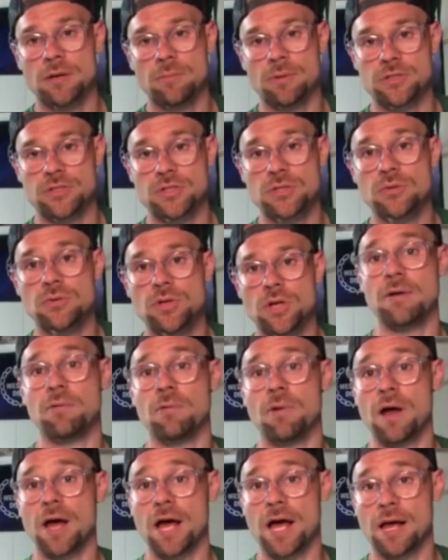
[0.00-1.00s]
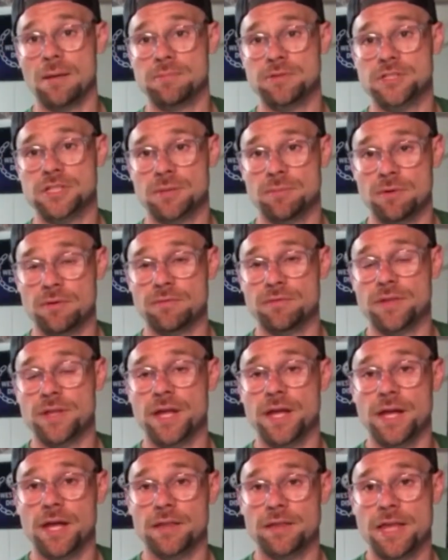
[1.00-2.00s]
but two, that robs some of
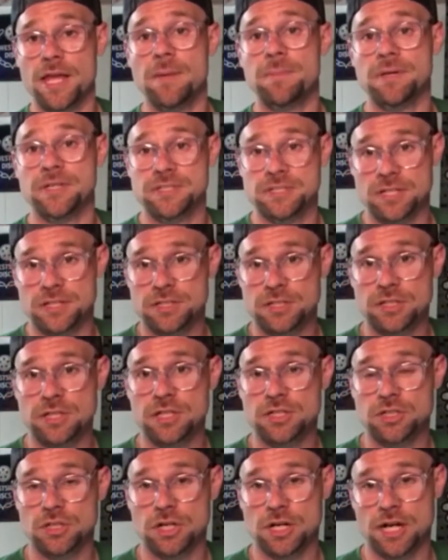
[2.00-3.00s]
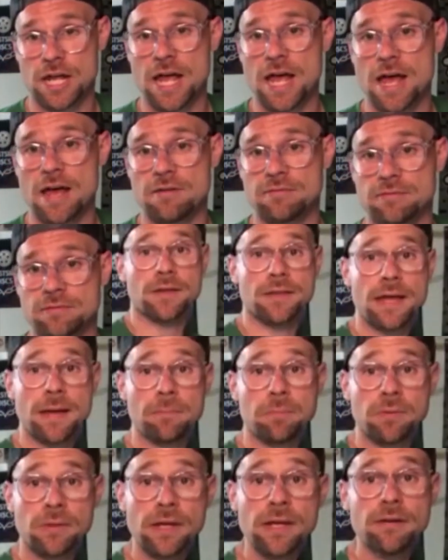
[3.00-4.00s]
the hip extension that you're gonna have. Now
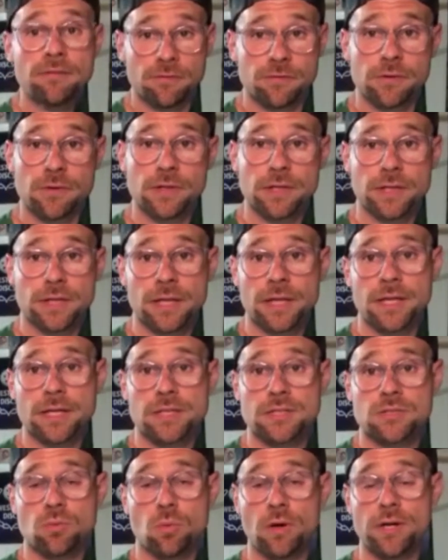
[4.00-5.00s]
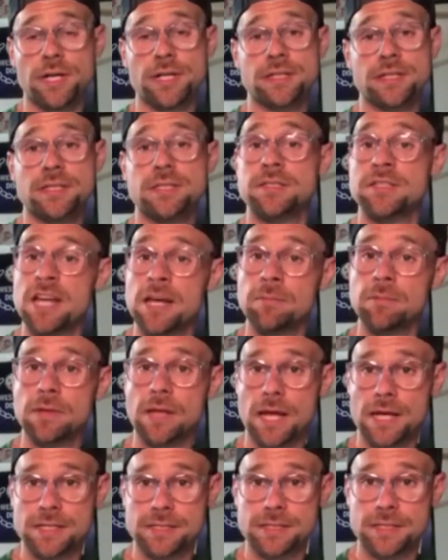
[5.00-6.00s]
that plant foot is working to
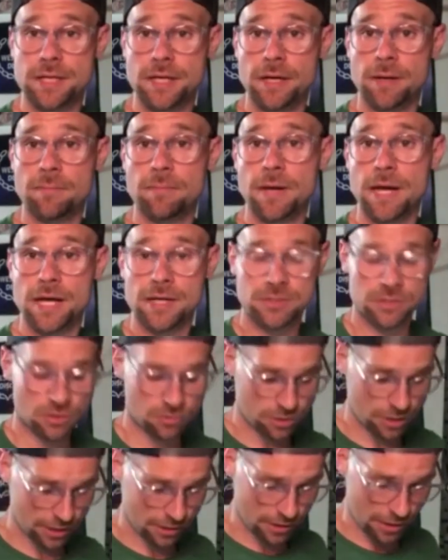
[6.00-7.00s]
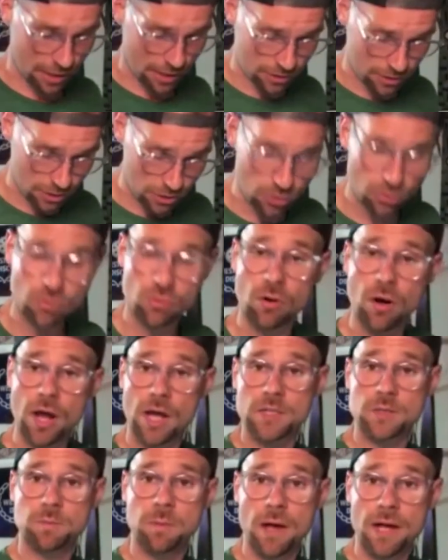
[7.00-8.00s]
stabilize the hip as you take that initial
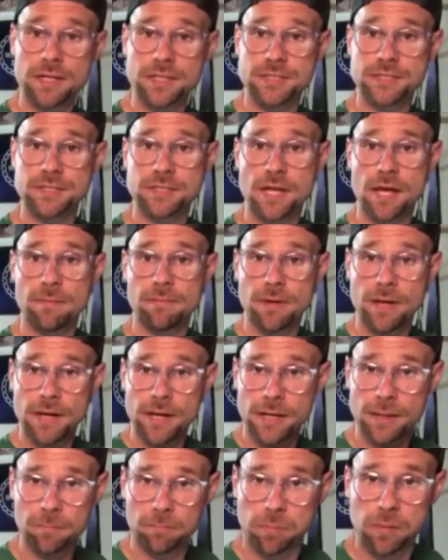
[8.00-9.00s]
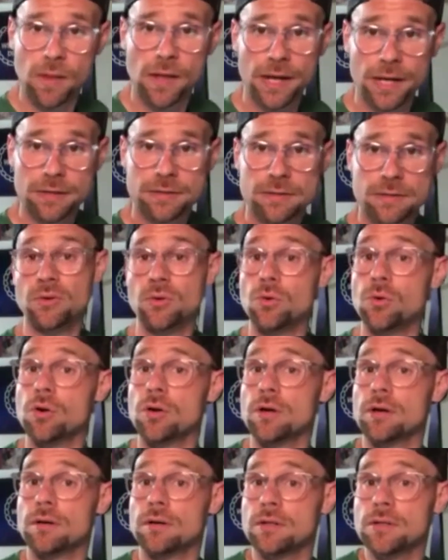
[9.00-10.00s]
cross-body step and plant.
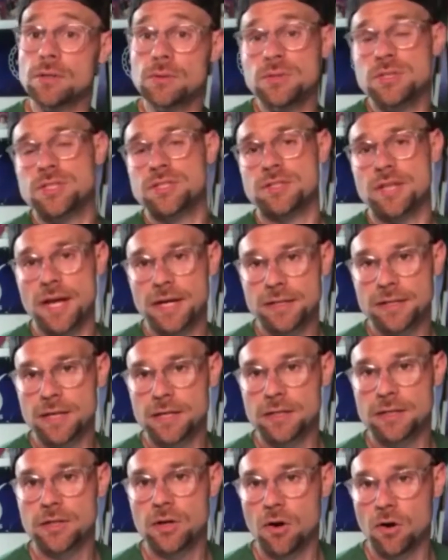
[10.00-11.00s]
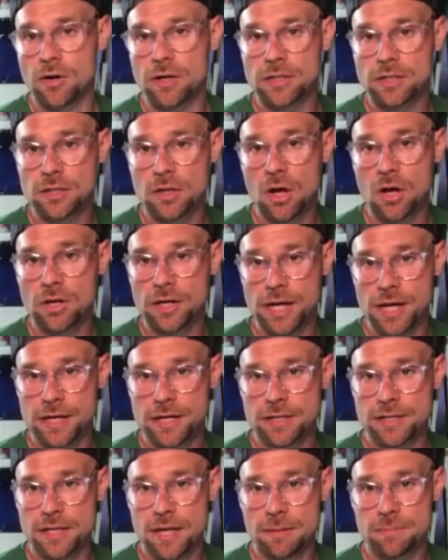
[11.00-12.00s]
Your glutes technically are
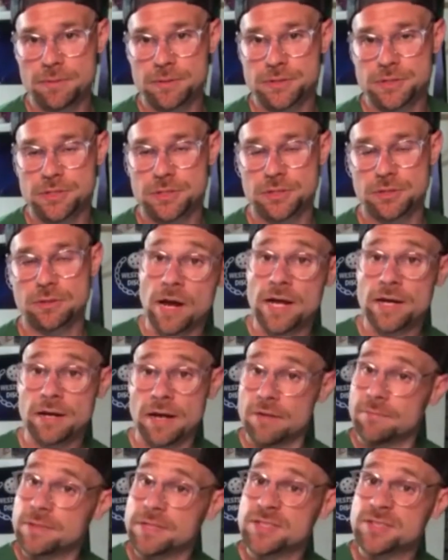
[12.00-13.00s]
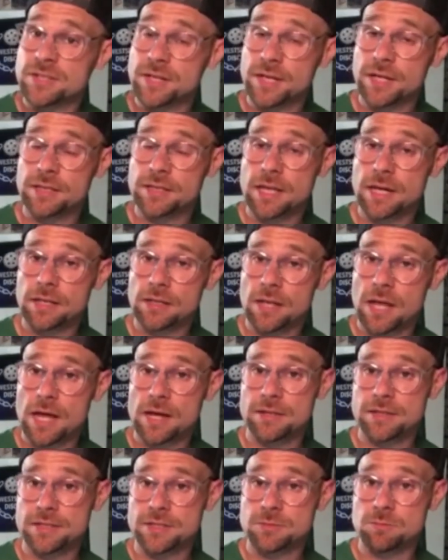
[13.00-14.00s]
elongated in that position, right? I've been saying that a lot
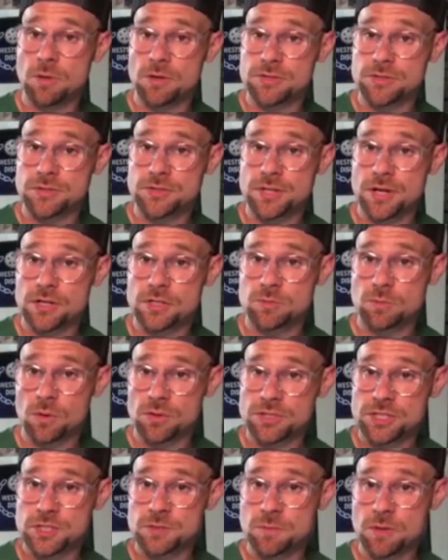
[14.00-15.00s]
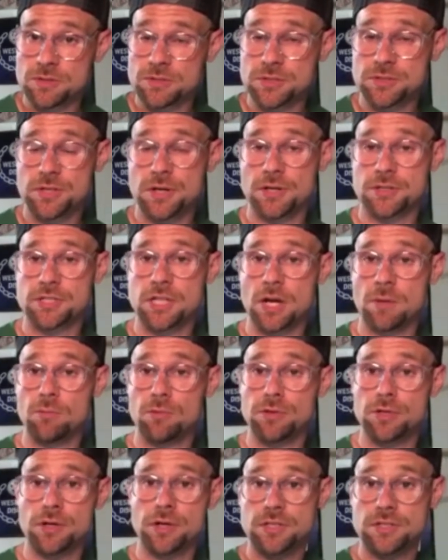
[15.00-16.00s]
of these muscle tears, most of these muscle tears come
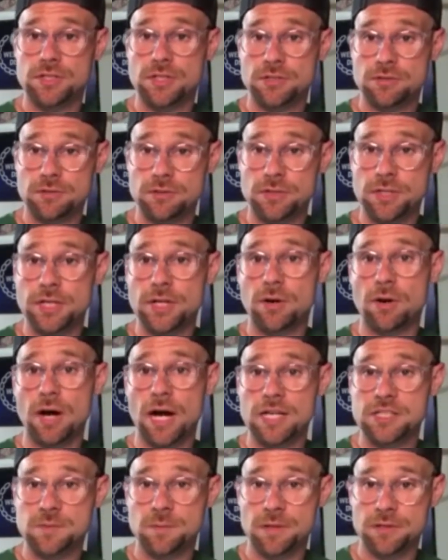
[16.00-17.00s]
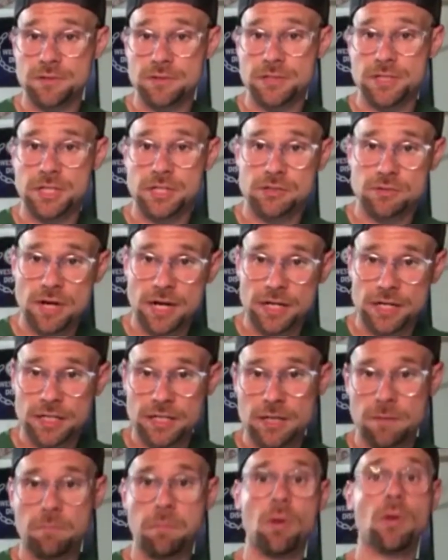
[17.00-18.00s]
when they're concentrically or isometrically contracted
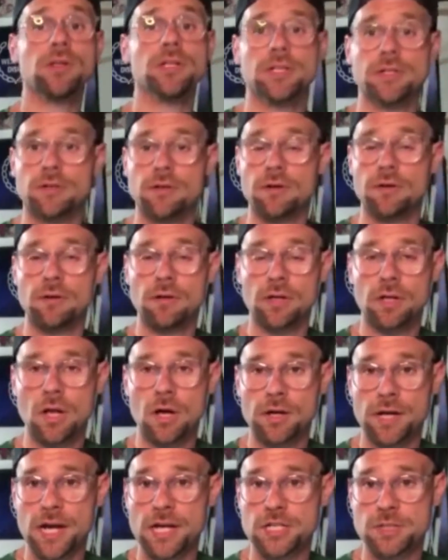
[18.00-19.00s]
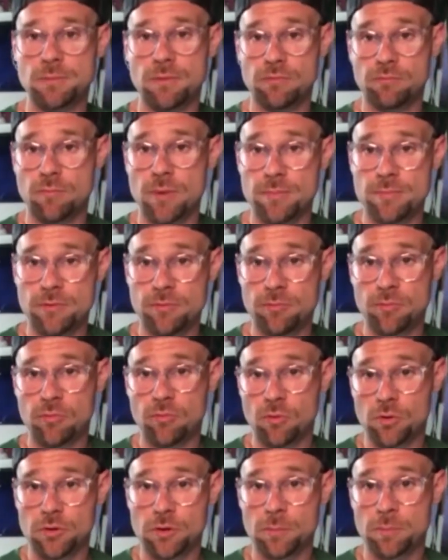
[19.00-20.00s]
and then pulled into elongation maybe
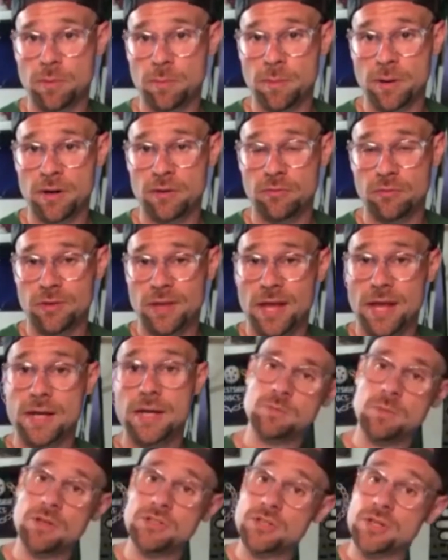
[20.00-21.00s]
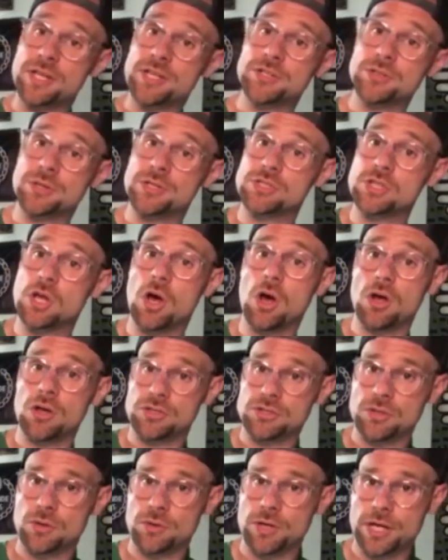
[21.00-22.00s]
before they're prepared for that. These muscle injuries
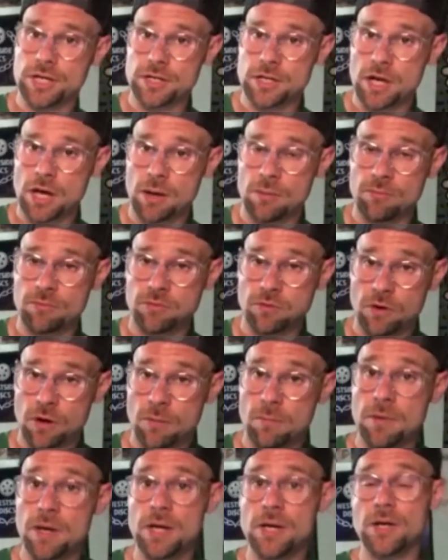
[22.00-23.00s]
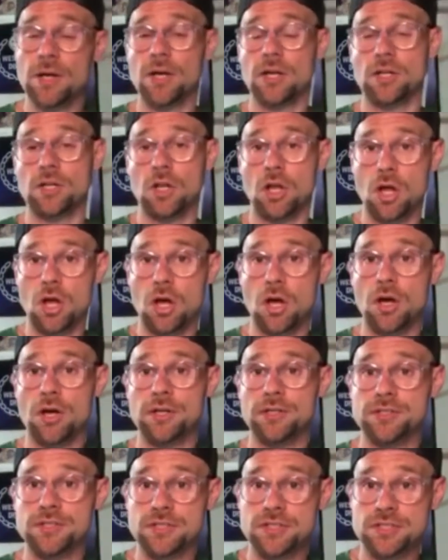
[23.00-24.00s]
also can come from
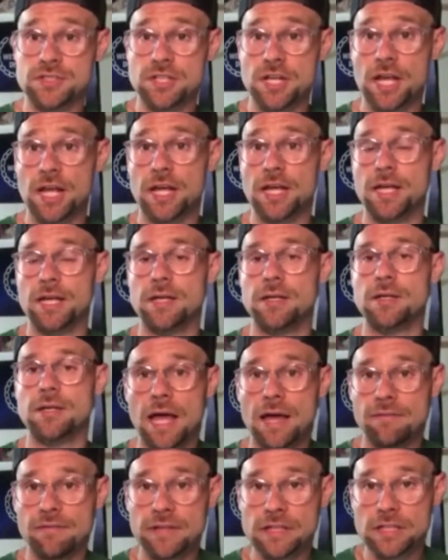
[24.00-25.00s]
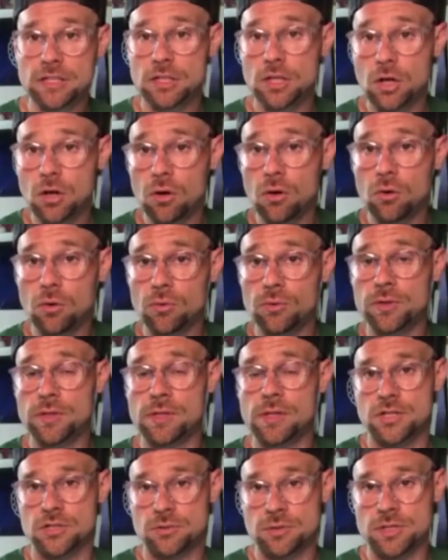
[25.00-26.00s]
long, sustained, heavy load
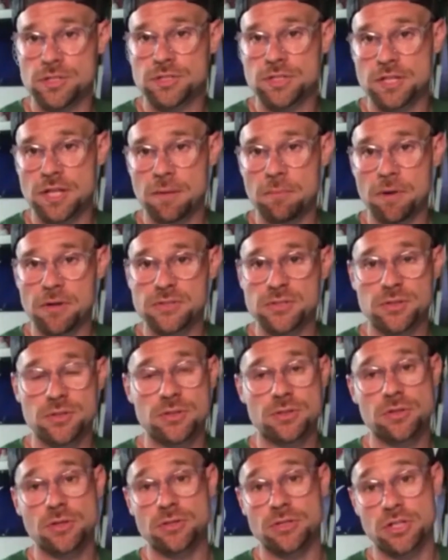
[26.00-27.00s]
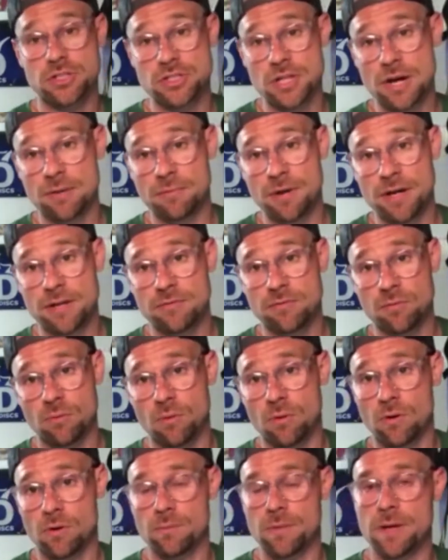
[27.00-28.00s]
injuries to that muscle that they're just not ready for.
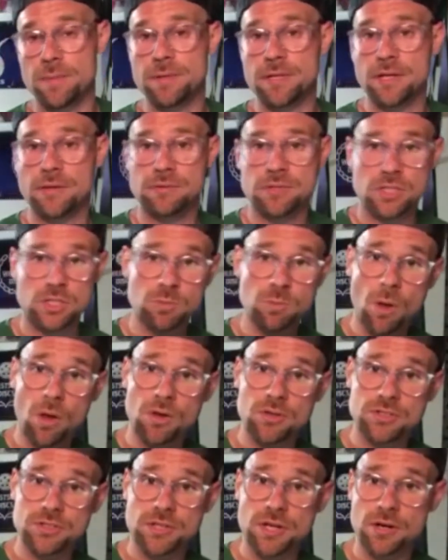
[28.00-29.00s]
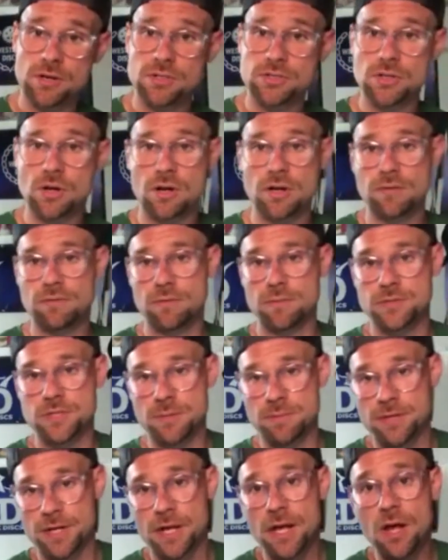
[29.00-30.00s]
Or maybe there was a small tear started from
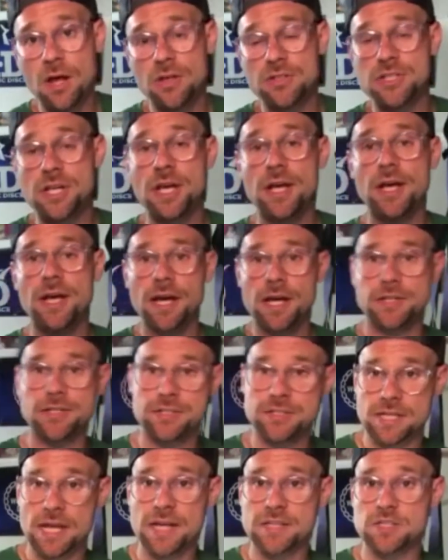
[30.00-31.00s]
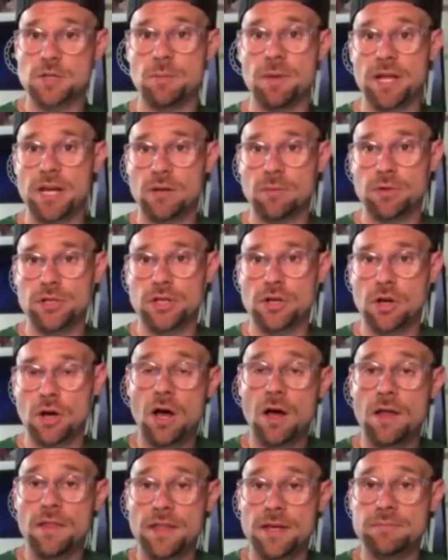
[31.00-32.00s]
something else and exacerbated when you
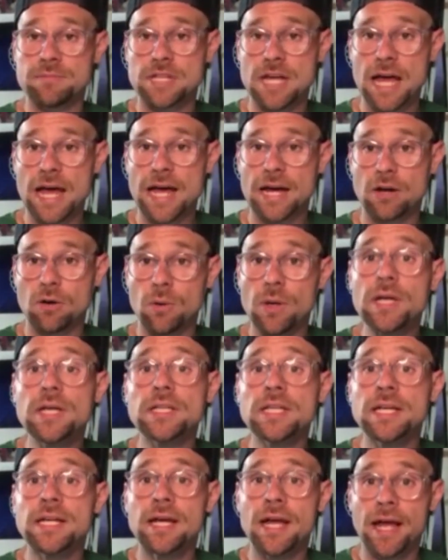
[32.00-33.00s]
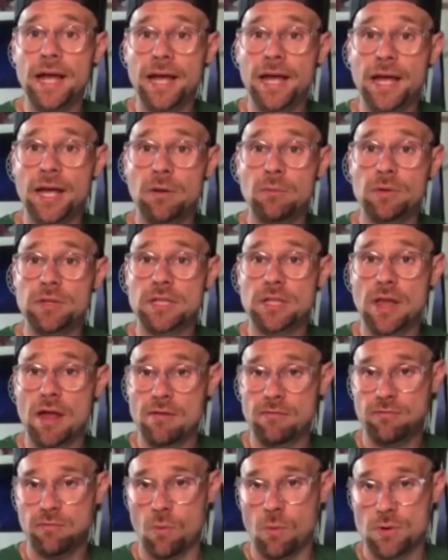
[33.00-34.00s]
call on them to act quickly and with a
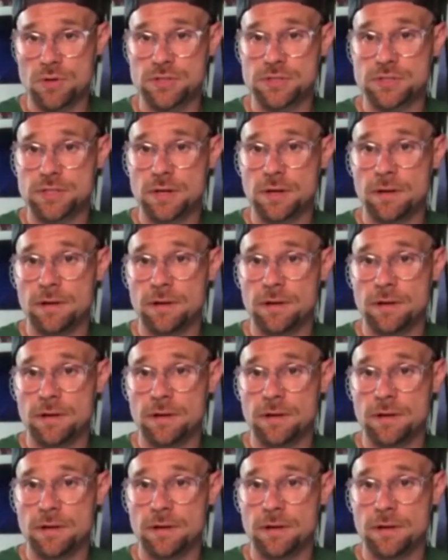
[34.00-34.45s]
lot of force.